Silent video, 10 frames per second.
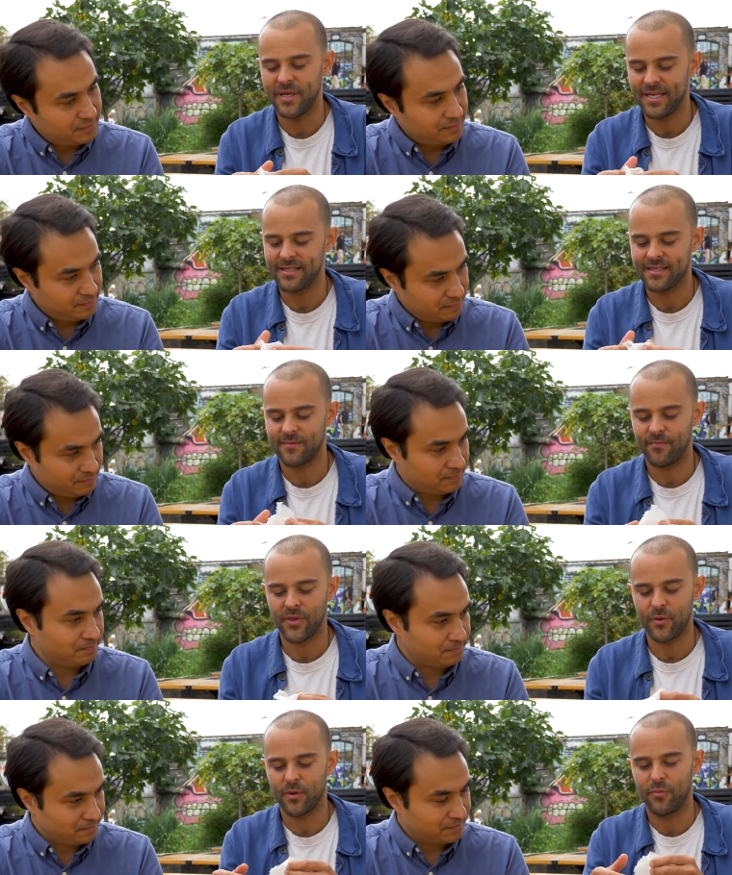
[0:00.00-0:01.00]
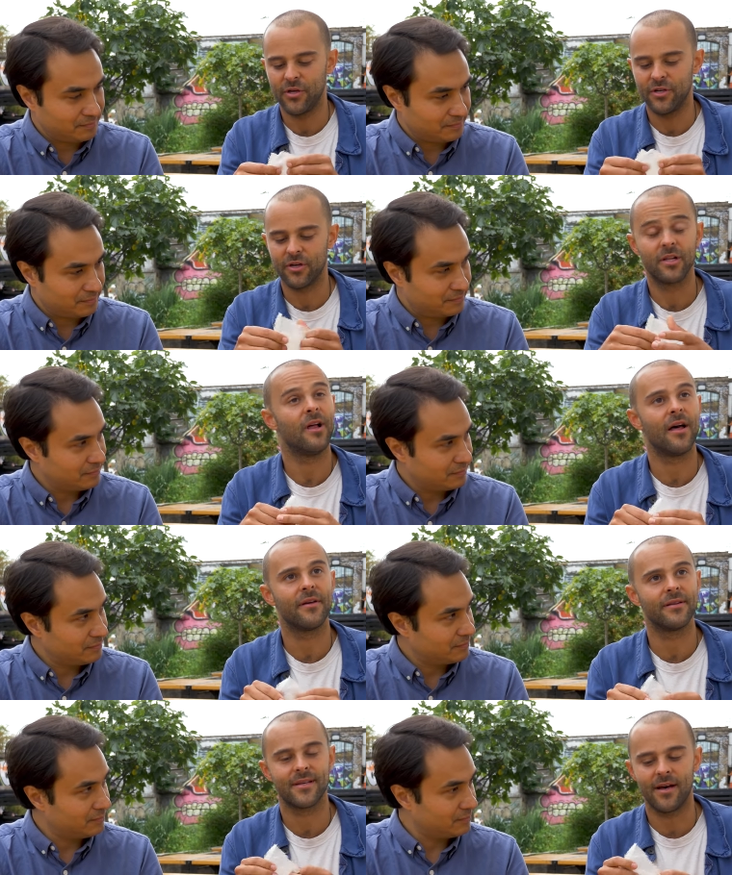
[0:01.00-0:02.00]
Speaker 1: bits, mm. you want to put your cloth
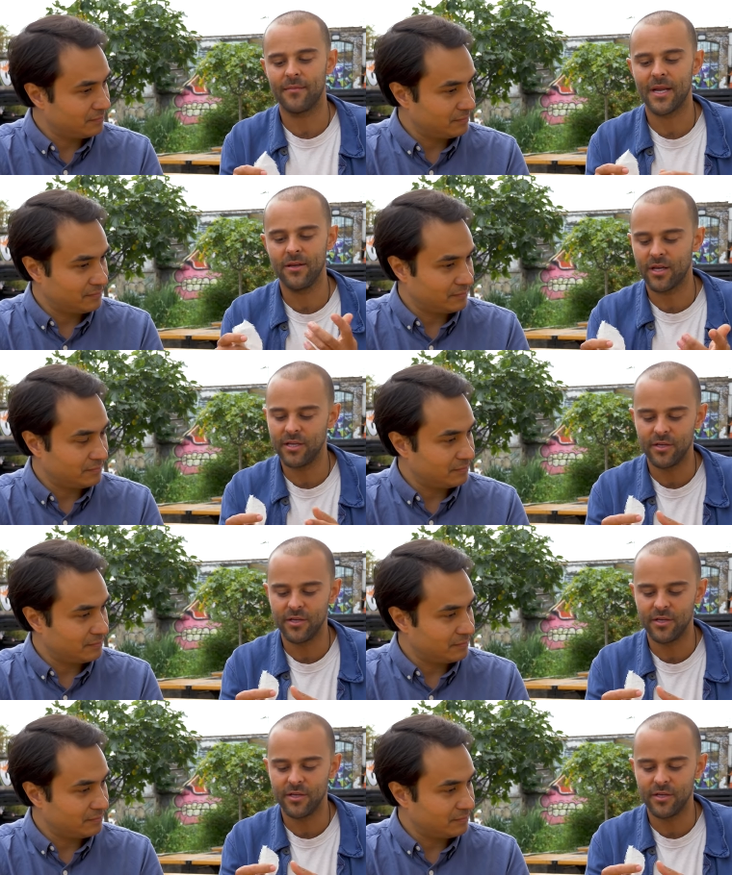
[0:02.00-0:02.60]
on top. Now you can